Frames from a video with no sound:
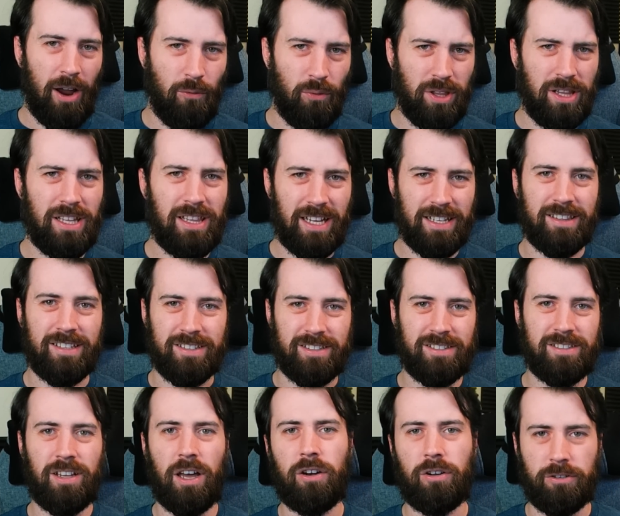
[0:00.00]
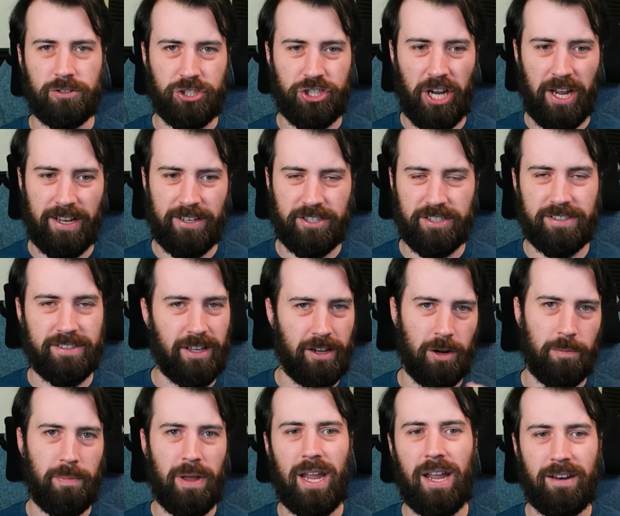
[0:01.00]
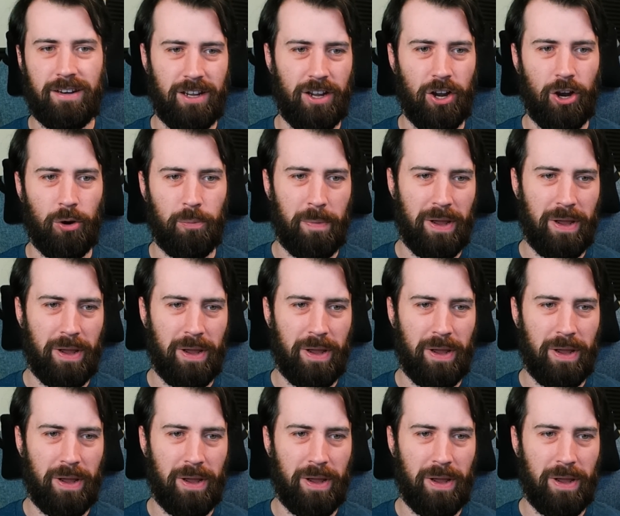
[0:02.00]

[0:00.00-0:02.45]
I really like the subtle changes that are made here,